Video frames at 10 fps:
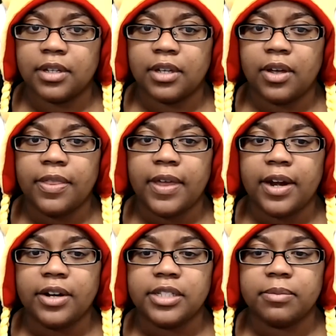Oh, I thought
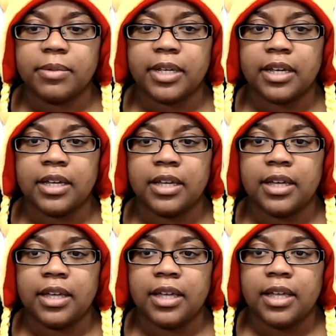I heard something.
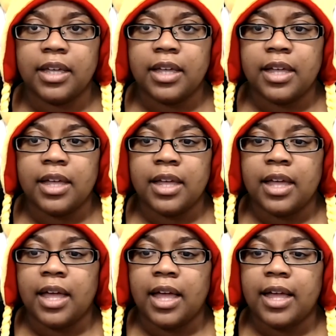
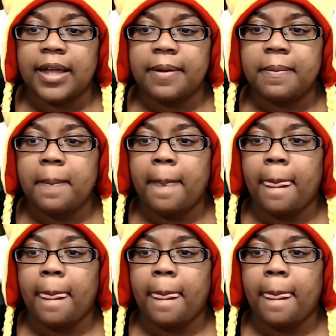Um,